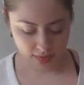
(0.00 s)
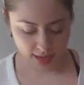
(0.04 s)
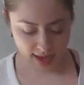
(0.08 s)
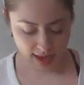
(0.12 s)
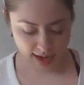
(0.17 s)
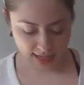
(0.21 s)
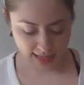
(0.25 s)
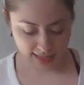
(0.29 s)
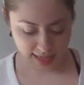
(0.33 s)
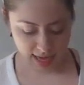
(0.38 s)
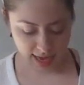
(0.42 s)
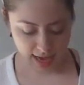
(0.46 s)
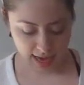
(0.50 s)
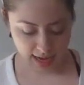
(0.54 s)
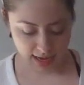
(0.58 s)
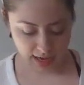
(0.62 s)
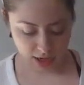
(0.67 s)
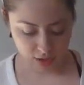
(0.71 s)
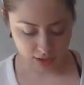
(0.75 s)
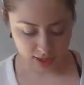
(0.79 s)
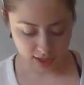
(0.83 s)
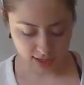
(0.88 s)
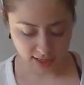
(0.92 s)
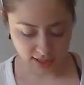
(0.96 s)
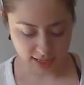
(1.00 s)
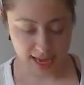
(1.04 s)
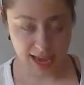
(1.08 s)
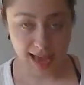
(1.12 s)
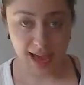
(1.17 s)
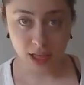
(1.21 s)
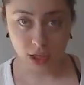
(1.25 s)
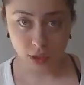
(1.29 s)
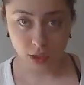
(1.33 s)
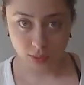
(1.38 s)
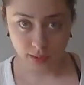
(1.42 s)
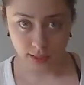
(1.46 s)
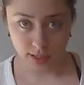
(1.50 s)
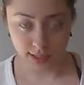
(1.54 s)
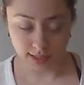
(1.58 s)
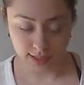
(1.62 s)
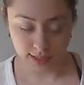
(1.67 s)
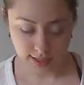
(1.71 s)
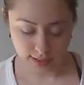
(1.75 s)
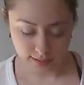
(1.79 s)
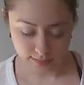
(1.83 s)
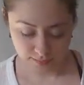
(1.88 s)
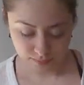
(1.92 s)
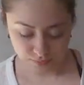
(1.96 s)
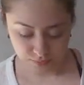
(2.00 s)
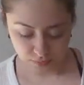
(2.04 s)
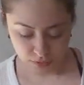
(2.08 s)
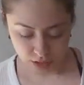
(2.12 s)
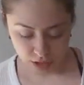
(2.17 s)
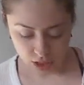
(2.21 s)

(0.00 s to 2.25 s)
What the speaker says: that is higher in calories,